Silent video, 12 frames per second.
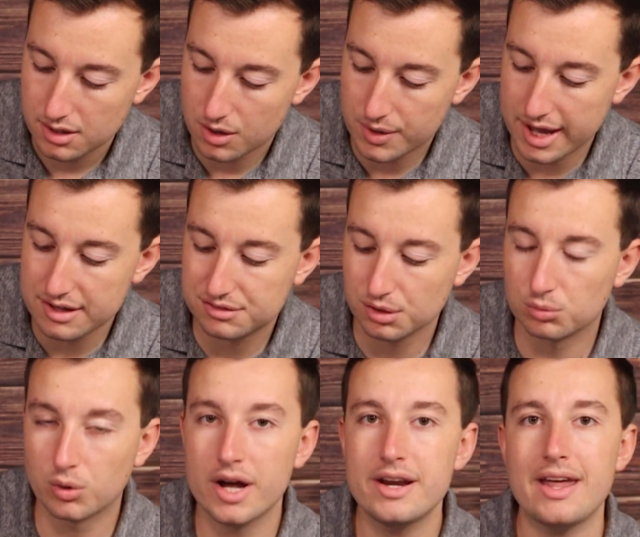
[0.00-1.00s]
Okay, so
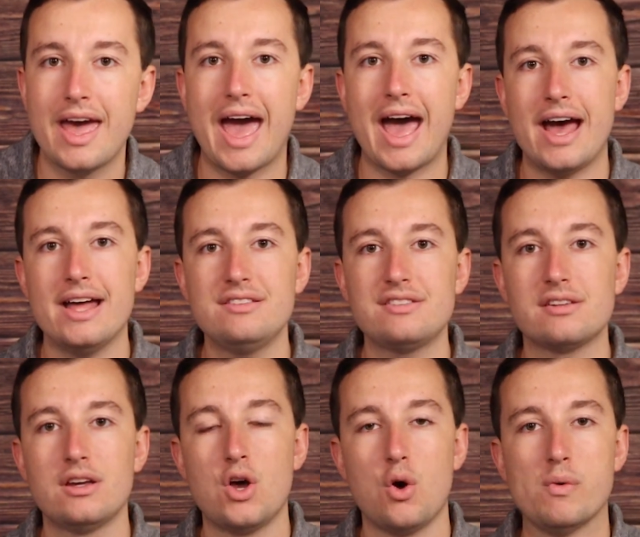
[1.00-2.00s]
run ads
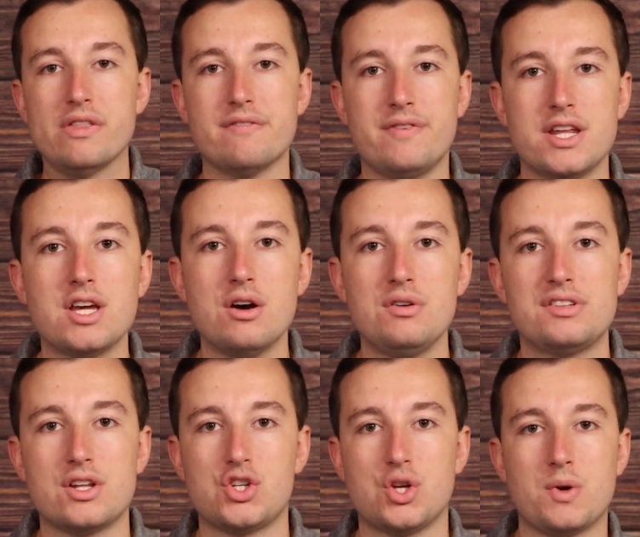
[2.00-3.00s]
with videos
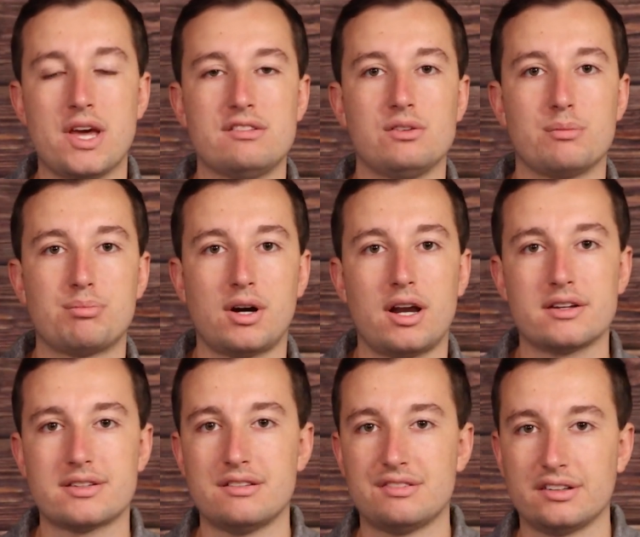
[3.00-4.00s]
that showcase your
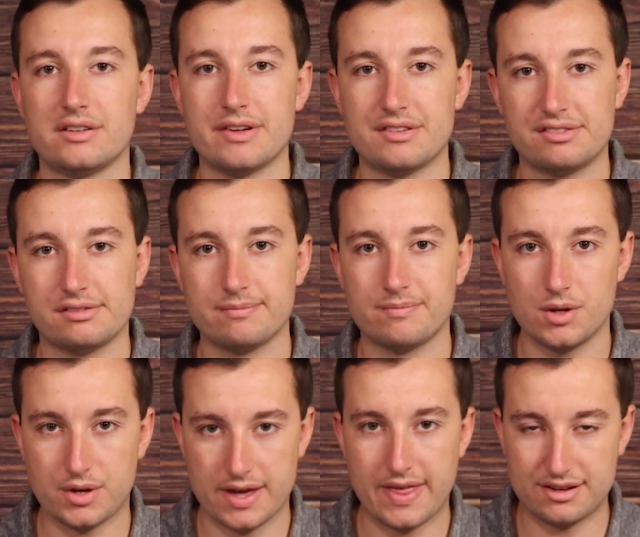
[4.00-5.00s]
product and service.
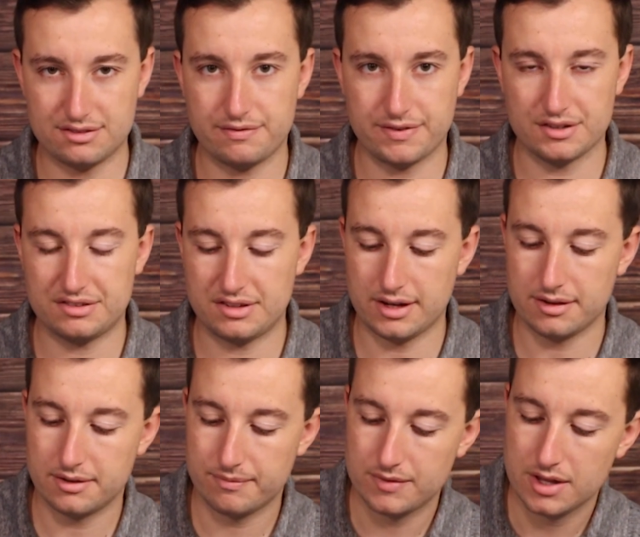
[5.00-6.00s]
Okay, that's the first thing.
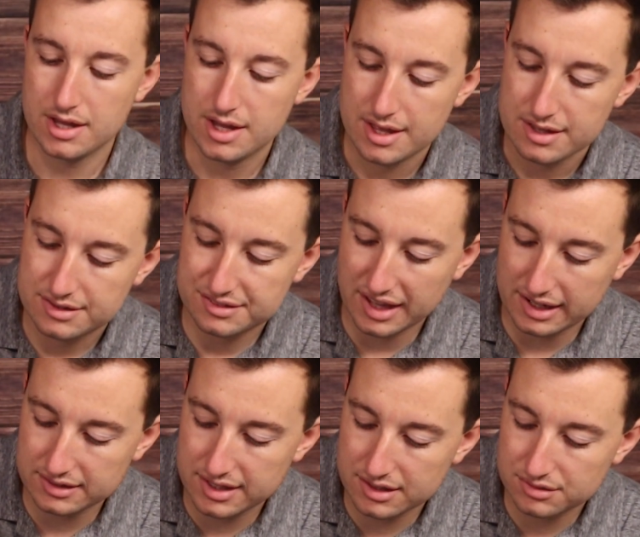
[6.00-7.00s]
The
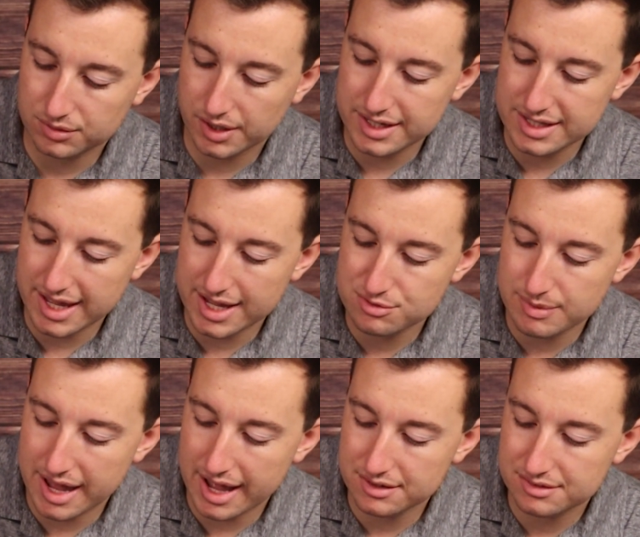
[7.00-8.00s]
second thing is run
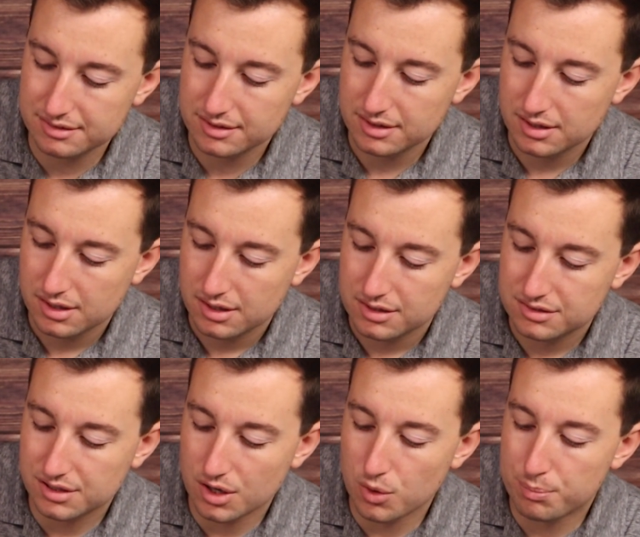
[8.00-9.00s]
engagement ads.
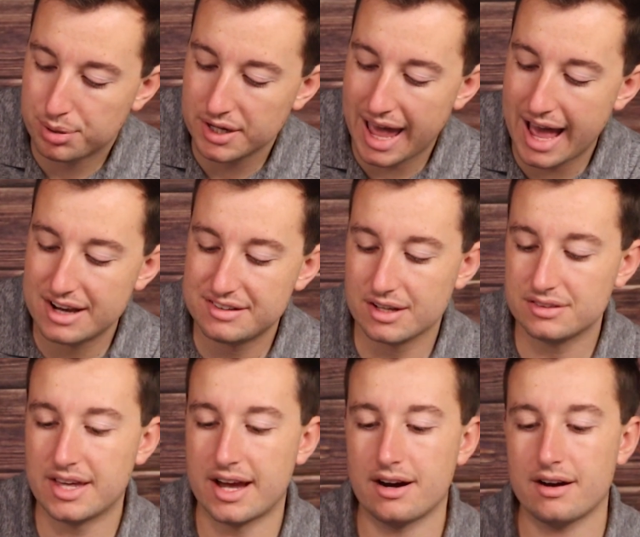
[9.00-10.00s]
So put ads out
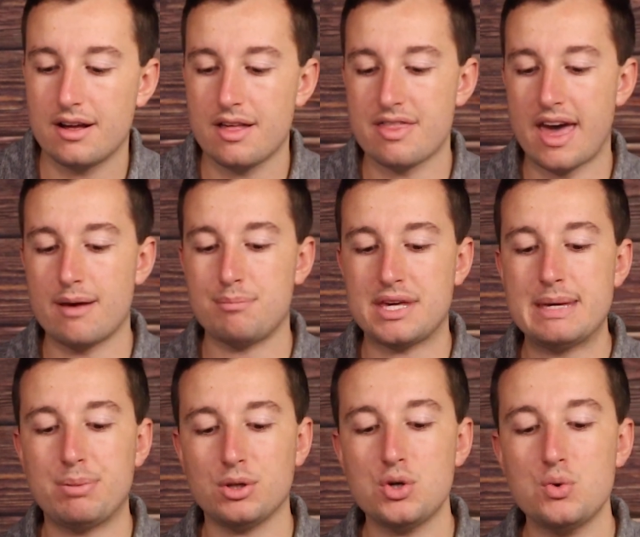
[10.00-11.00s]
there that
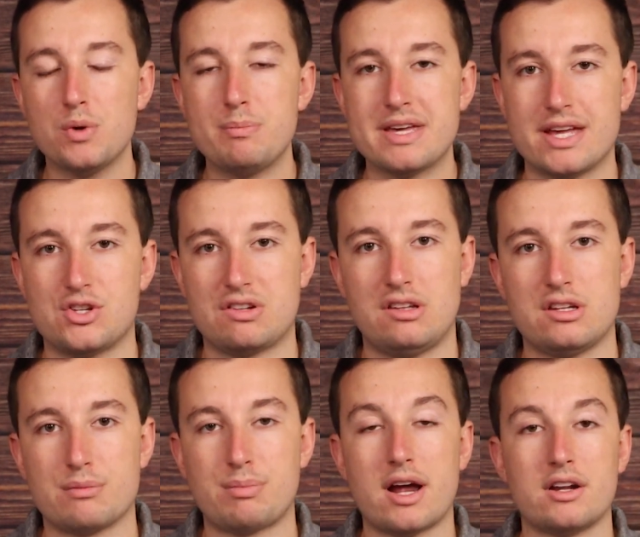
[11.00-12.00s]
people who would be interested in
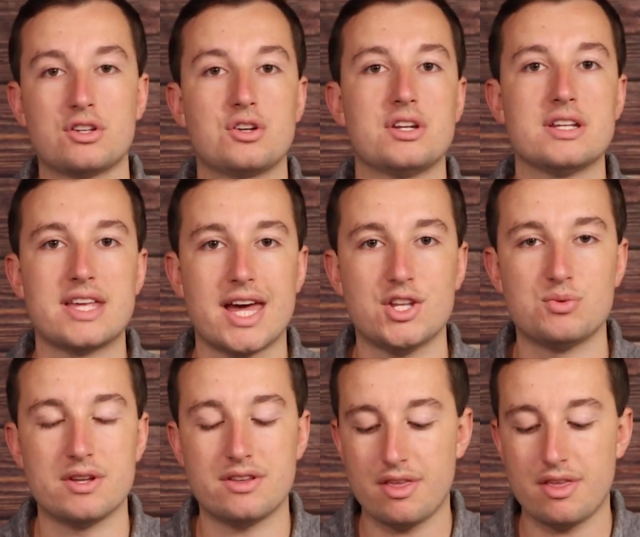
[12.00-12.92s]
your product can engage